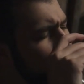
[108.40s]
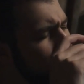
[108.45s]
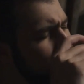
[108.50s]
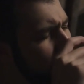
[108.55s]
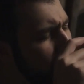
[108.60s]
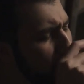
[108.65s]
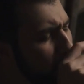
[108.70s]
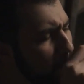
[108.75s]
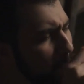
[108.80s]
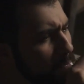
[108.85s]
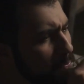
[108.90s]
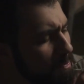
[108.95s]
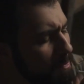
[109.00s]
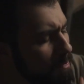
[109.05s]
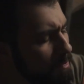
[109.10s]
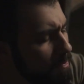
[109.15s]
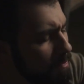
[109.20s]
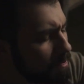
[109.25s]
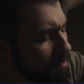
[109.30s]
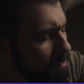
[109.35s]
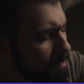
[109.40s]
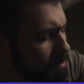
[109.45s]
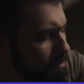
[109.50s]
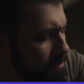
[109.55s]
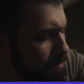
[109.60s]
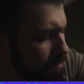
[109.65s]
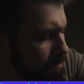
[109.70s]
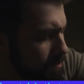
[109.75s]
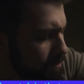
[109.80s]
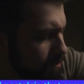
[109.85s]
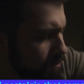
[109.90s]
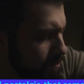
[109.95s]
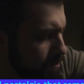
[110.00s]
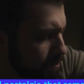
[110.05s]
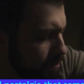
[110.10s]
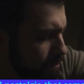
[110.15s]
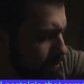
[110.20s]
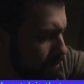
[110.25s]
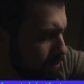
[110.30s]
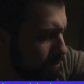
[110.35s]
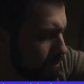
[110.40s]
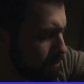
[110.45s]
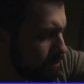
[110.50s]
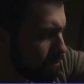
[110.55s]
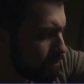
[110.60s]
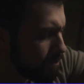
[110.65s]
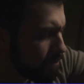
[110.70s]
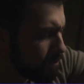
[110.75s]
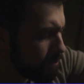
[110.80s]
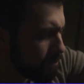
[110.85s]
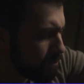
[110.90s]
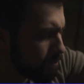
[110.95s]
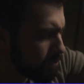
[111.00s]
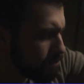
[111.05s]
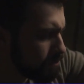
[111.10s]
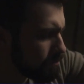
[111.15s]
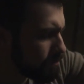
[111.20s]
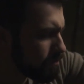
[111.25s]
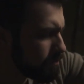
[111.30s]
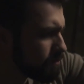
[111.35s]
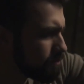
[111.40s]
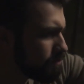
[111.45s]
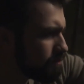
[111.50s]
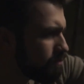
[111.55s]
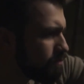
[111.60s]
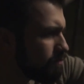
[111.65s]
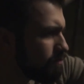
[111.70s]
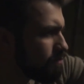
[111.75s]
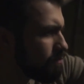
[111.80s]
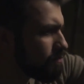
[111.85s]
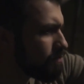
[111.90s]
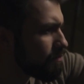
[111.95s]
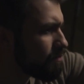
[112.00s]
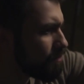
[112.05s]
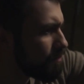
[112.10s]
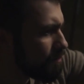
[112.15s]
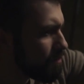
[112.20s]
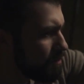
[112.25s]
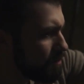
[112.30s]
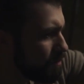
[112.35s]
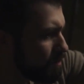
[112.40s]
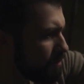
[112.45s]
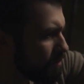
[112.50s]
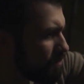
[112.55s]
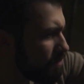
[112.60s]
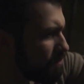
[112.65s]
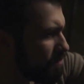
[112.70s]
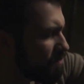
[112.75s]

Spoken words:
Nobody speaks.